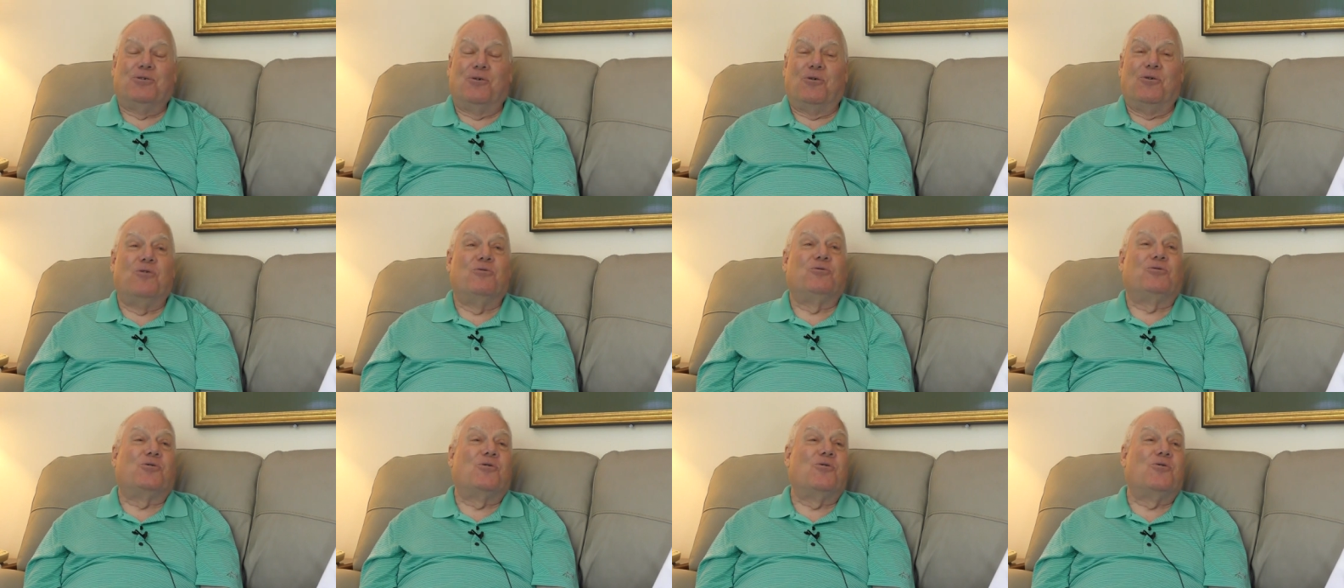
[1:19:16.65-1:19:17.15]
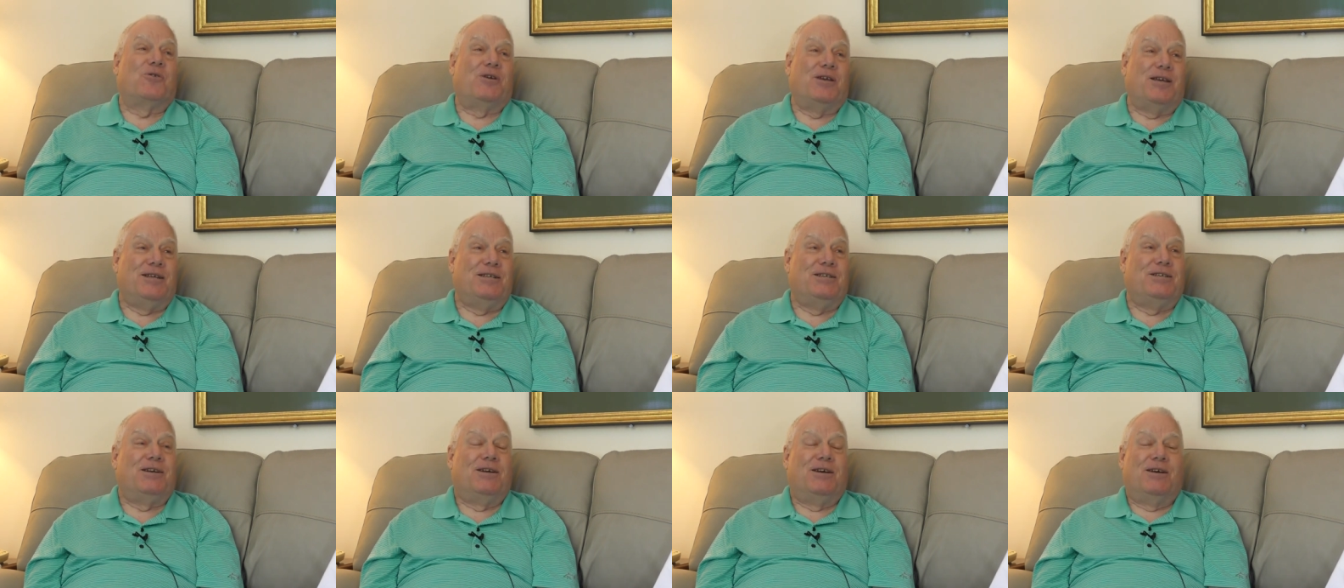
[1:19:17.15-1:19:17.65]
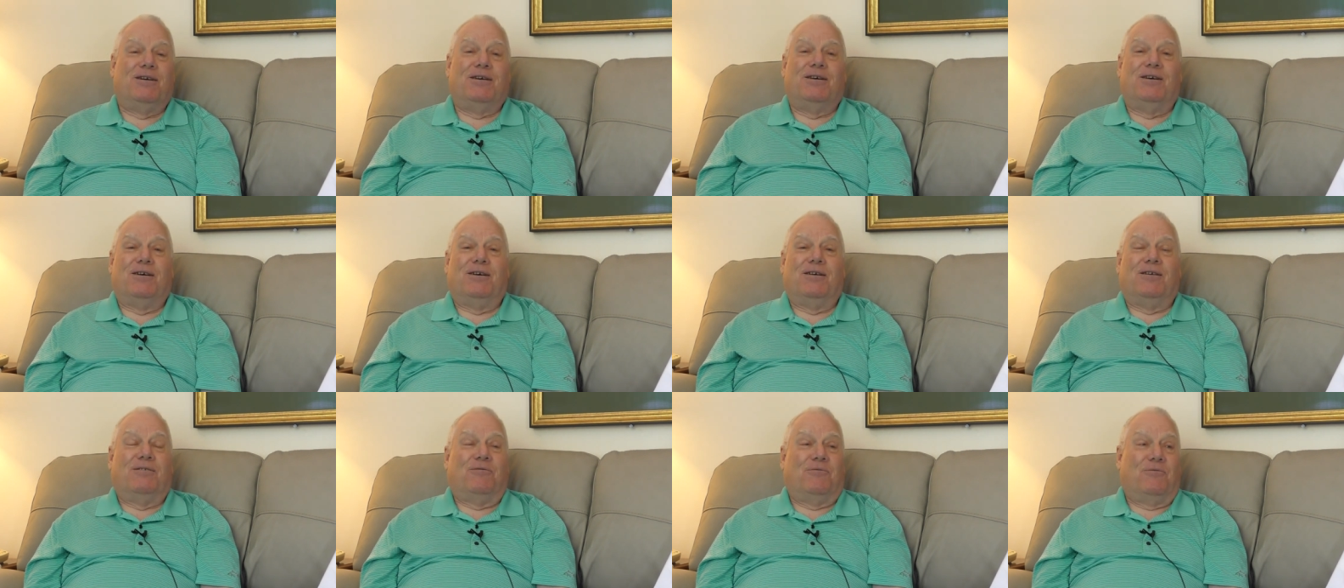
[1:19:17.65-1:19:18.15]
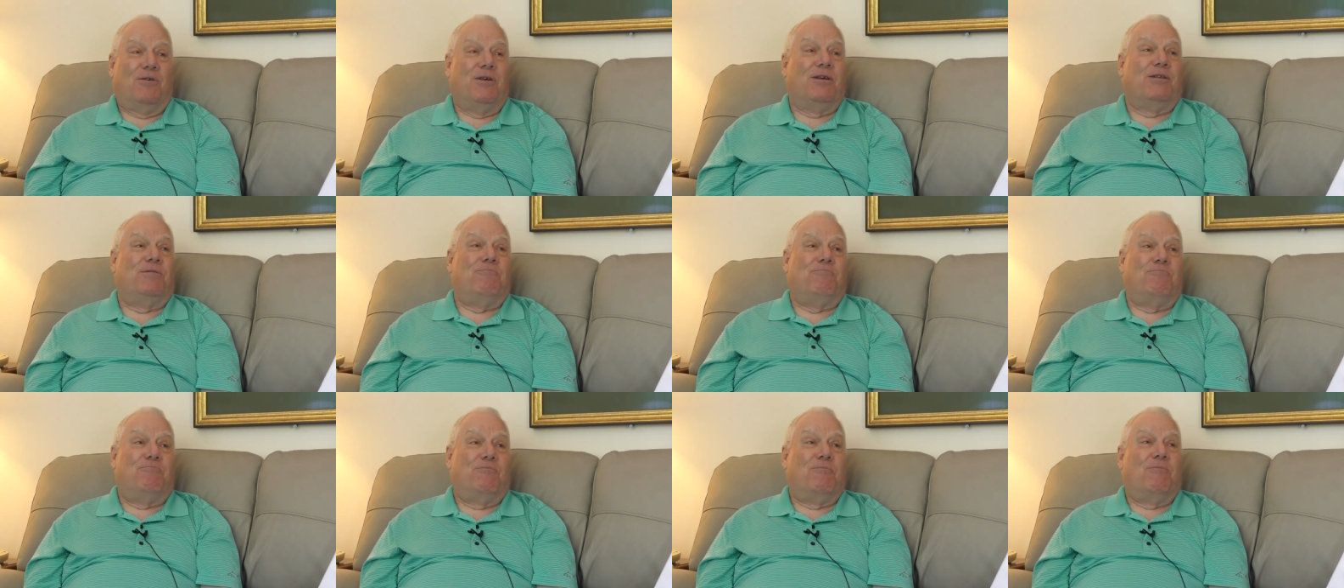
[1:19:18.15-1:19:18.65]
So those cookies
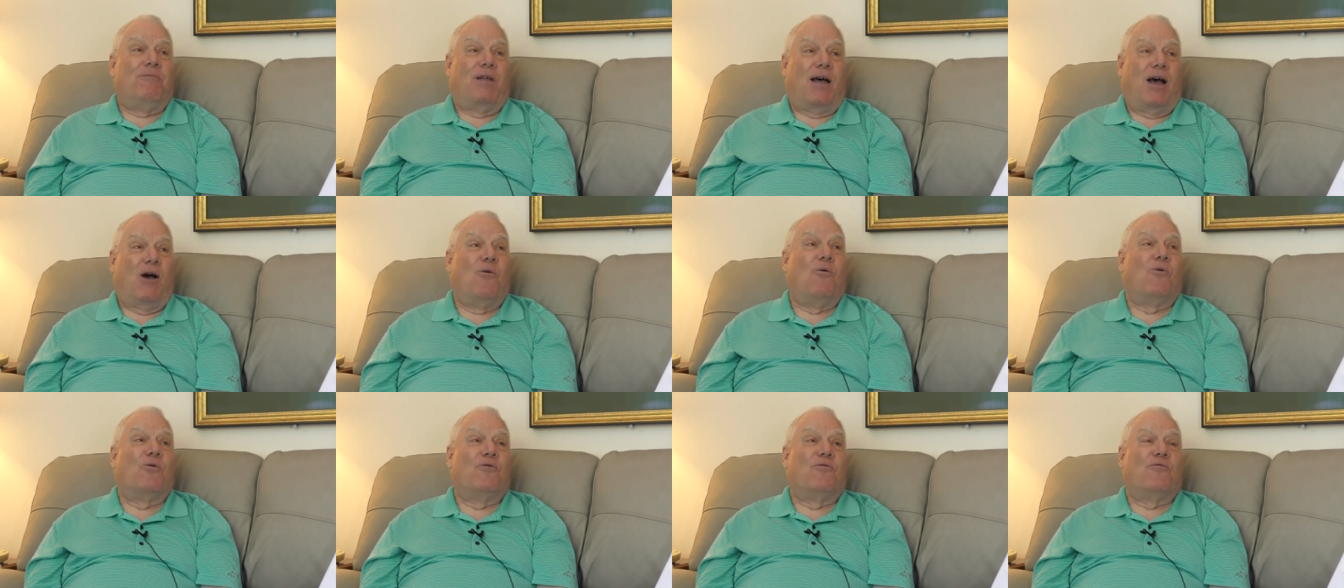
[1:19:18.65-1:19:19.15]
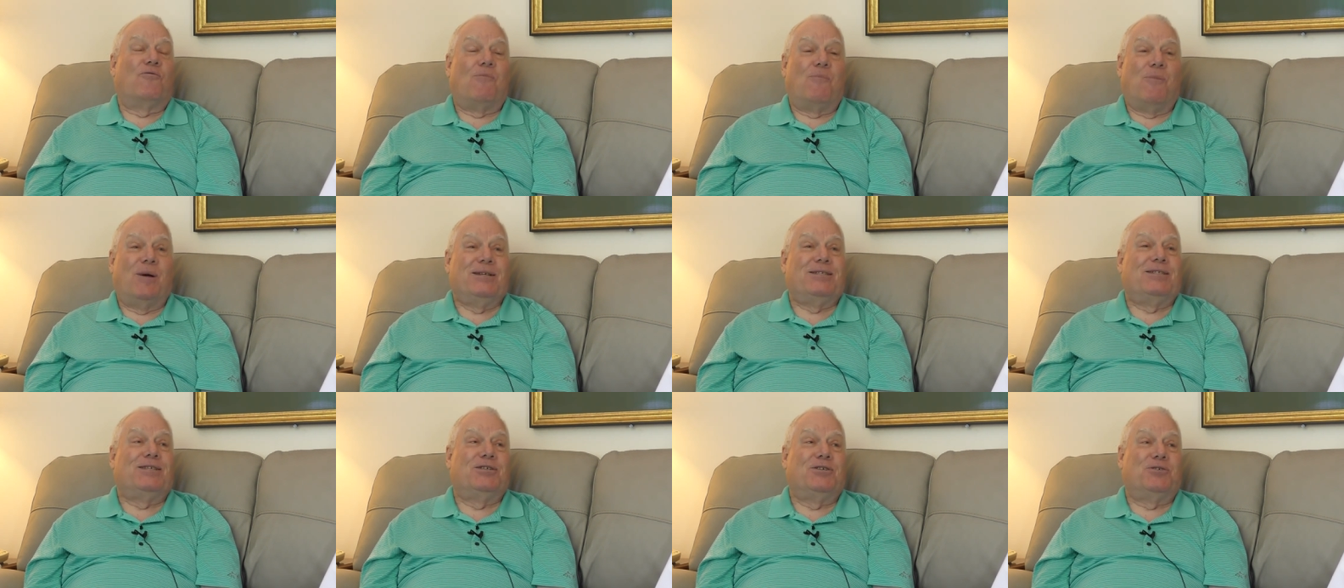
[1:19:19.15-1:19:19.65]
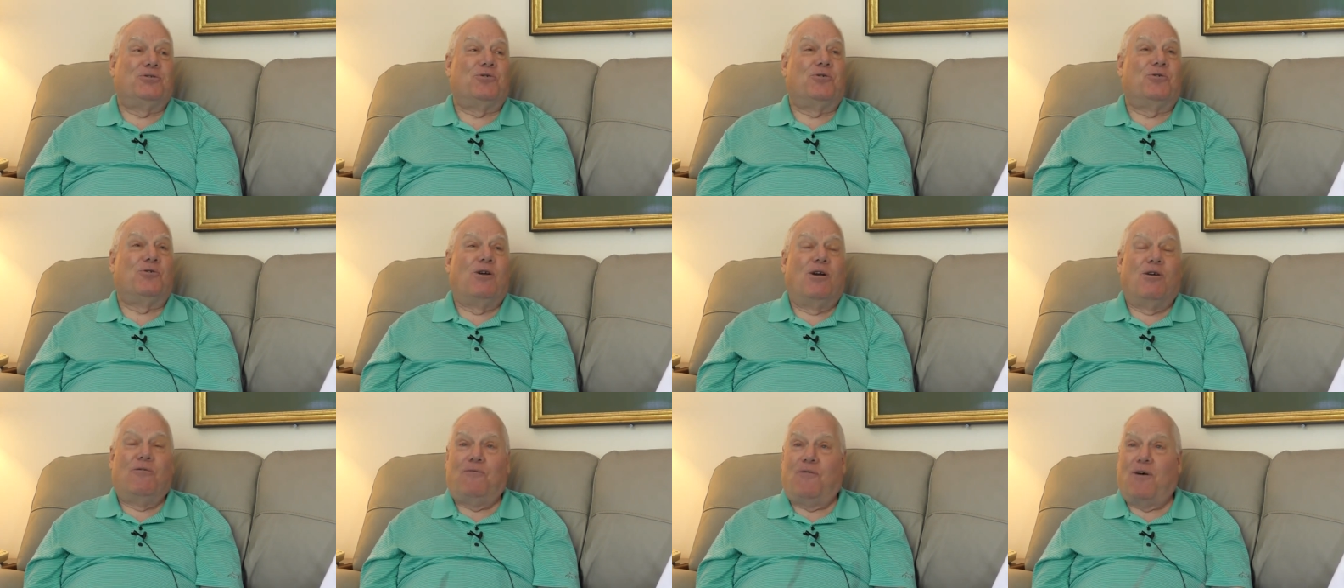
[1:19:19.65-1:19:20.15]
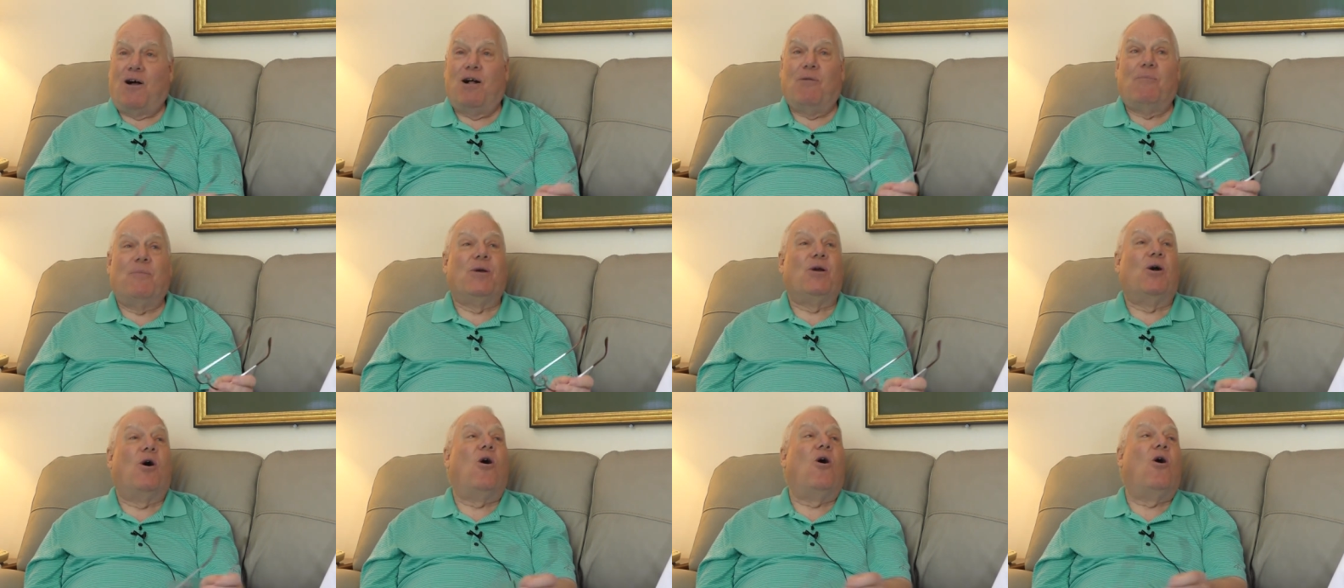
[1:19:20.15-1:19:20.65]
that I ordered from my sister
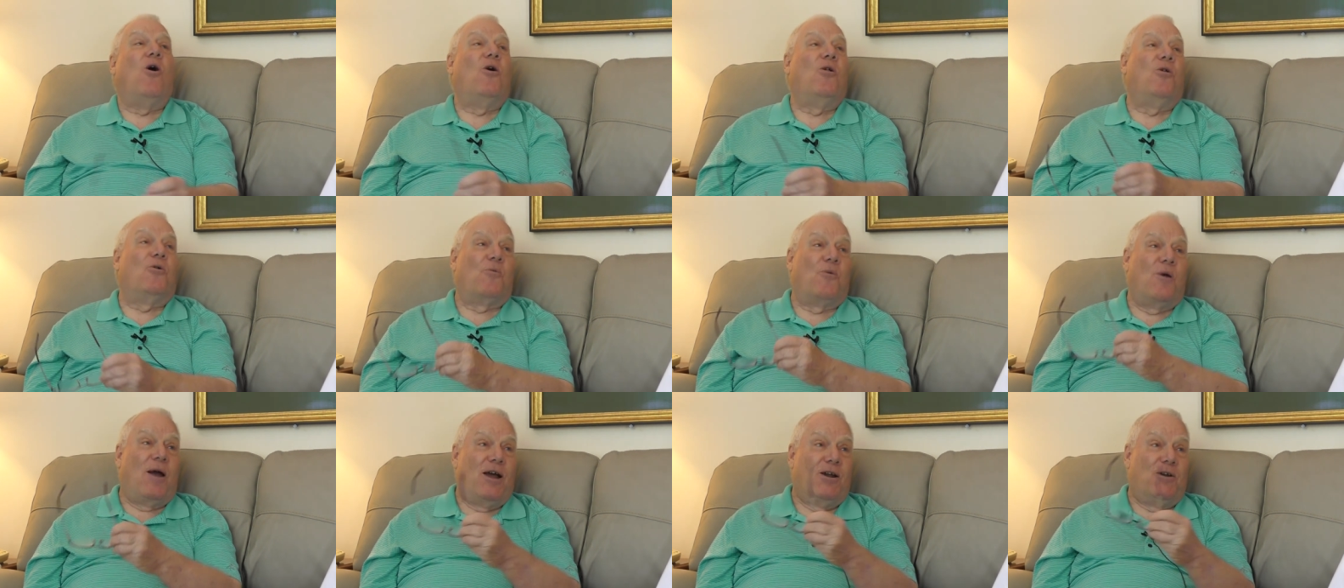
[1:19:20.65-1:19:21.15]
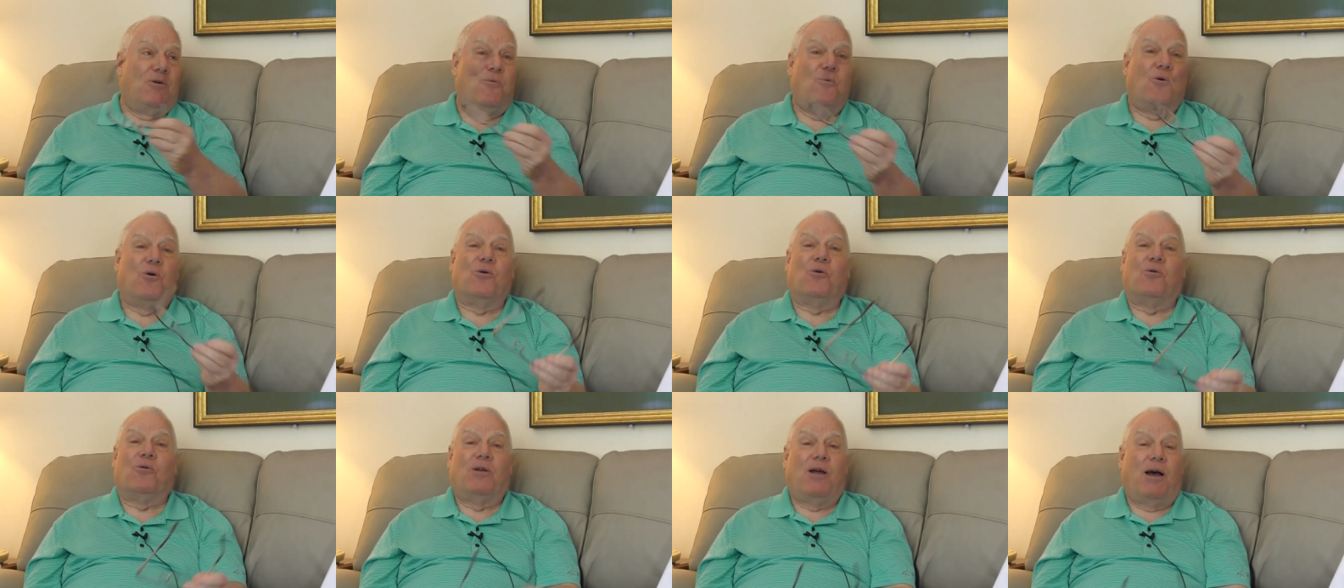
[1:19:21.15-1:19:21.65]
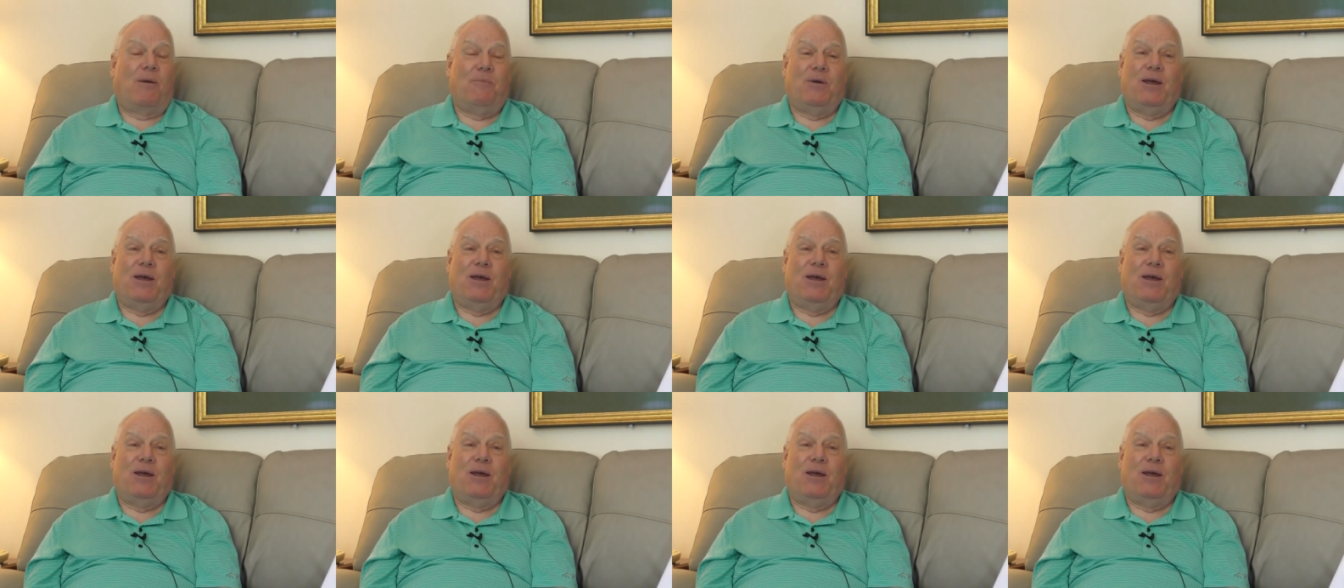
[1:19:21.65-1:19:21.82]
followed me all around the world.